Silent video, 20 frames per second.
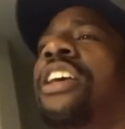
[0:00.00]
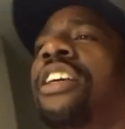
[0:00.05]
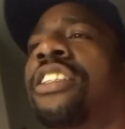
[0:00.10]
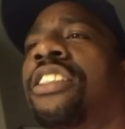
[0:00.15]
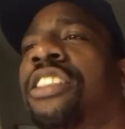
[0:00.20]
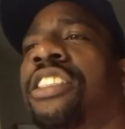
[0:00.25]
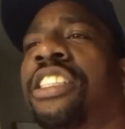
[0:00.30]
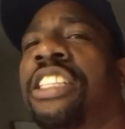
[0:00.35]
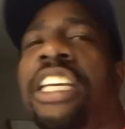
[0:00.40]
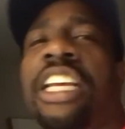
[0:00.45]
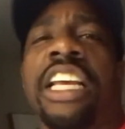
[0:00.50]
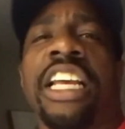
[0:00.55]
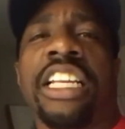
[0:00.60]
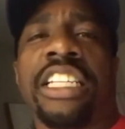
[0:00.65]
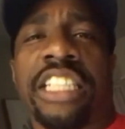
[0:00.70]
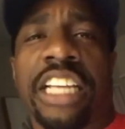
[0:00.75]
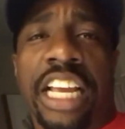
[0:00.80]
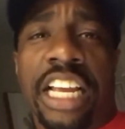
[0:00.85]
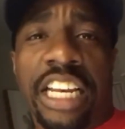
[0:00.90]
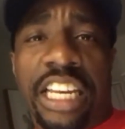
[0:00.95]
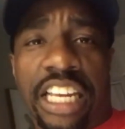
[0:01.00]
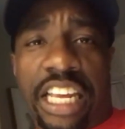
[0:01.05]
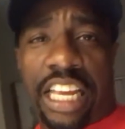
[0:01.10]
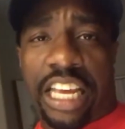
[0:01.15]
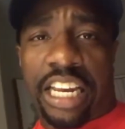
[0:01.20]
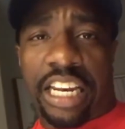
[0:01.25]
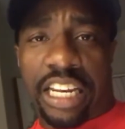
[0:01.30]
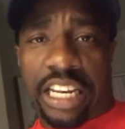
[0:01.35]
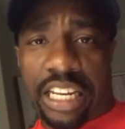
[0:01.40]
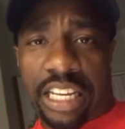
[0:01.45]
she is
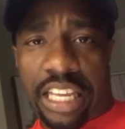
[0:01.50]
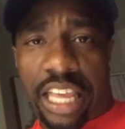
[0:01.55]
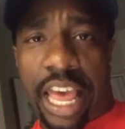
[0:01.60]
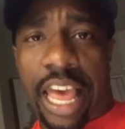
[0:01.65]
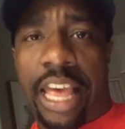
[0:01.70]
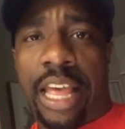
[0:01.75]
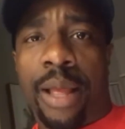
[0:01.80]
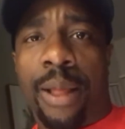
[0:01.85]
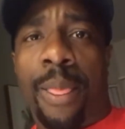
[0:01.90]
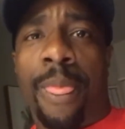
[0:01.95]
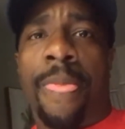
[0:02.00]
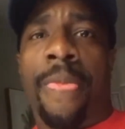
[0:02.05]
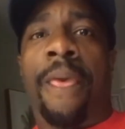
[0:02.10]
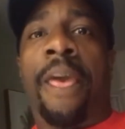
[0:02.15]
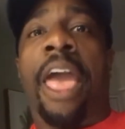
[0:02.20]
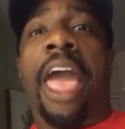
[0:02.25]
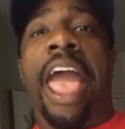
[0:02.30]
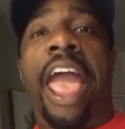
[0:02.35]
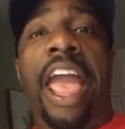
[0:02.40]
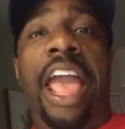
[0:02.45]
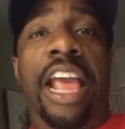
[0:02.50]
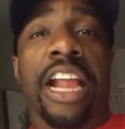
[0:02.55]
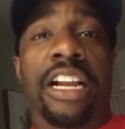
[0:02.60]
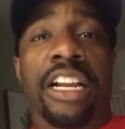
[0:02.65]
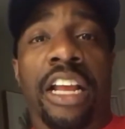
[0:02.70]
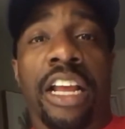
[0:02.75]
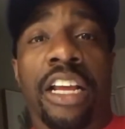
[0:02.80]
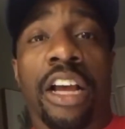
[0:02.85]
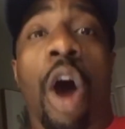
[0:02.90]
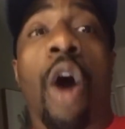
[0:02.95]
Indian. Okay,
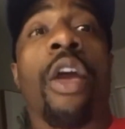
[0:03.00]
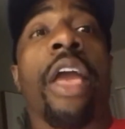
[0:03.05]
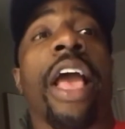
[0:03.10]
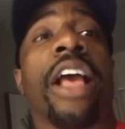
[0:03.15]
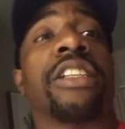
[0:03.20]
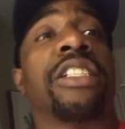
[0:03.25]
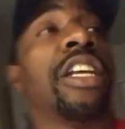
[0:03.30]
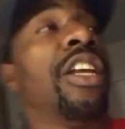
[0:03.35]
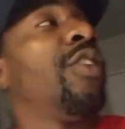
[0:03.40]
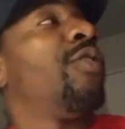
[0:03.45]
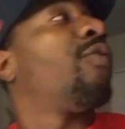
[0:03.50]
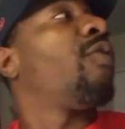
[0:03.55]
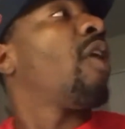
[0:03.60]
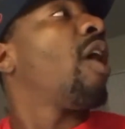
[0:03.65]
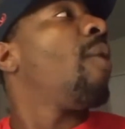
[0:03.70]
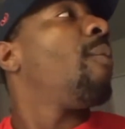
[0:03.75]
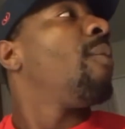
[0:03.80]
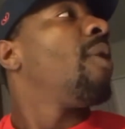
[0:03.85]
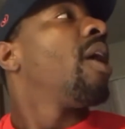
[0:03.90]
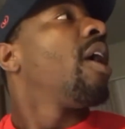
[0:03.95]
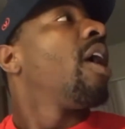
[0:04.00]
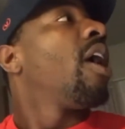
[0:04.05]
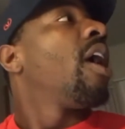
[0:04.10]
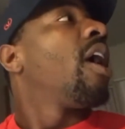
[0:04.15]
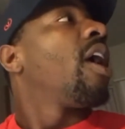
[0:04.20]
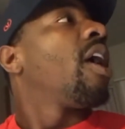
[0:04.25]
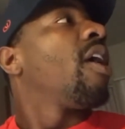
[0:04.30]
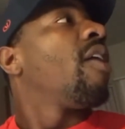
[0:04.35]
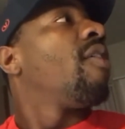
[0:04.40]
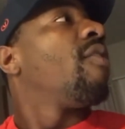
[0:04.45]
and oh yeah, she's from
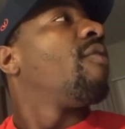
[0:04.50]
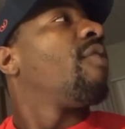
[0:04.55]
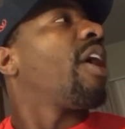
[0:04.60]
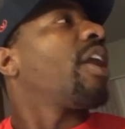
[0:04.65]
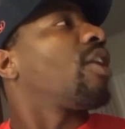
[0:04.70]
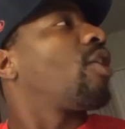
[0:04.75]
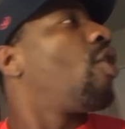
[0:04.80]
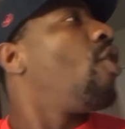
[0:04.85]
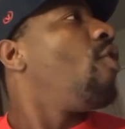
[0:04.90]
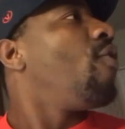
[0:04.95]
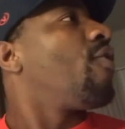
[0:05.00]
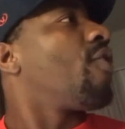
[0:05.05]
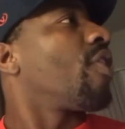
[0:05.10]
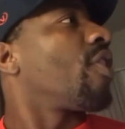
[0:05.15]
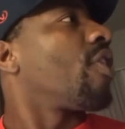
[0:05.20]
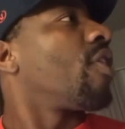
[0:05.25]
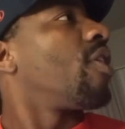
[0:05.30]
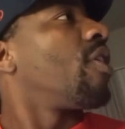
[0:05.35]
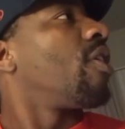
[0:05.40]
Vancouver.